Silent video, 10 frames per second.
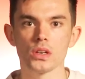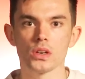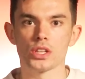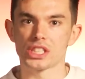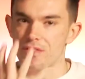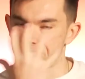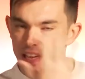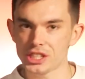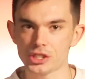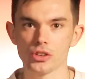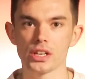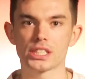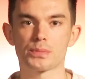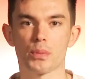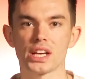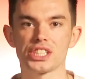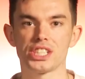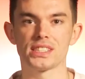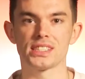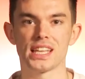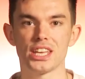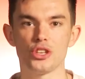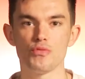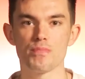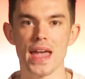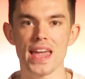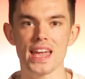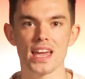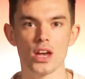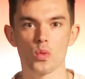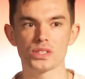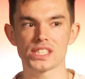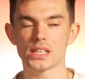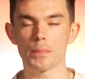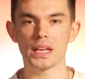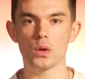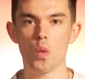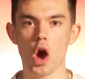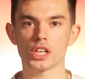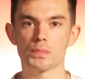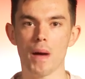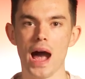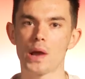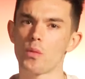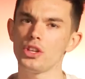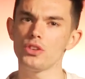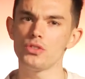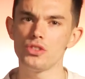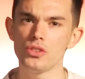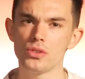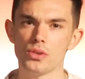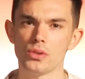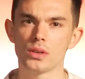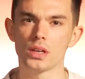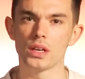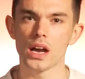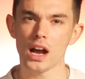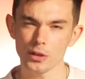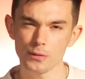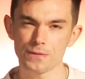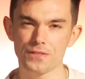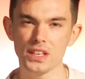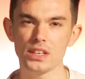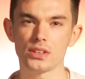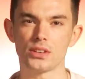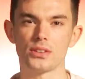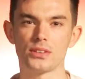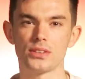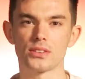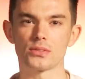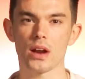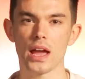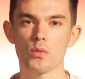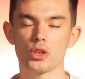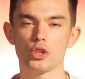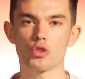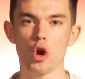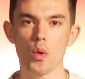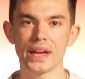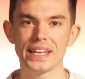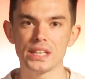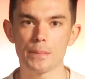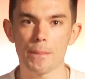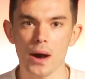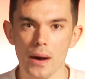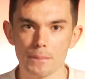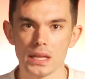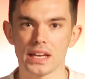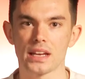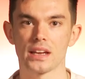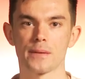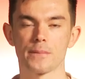This facial expressions that you make when somebody walks by? What do? How do you feel, right, when you go into public?